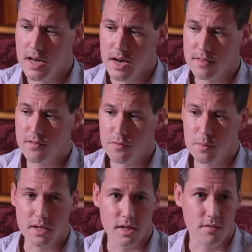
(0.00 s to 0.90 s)
I think for
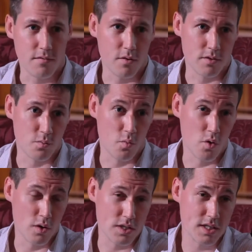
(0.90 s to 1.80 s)
me a key focus
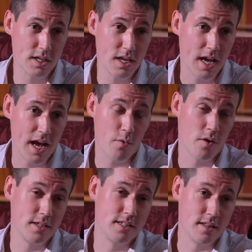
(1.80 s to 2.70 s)
was how
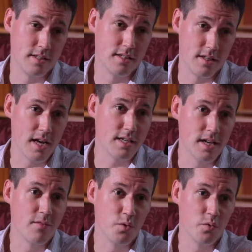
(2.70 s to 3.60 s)
can I take this to the next
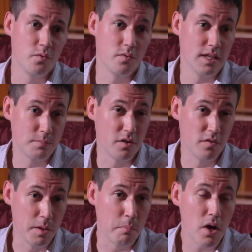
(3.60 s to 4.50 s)
level? That's both
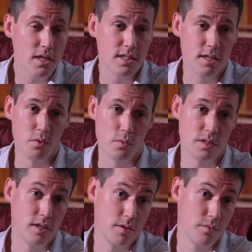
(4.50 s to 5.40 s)
for me personally but
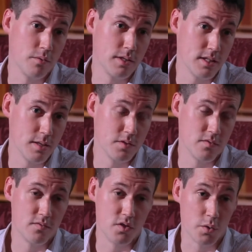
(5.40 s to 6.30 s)
also in terms
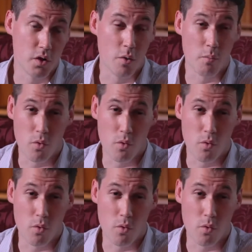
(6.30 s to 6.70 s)
of doing a lot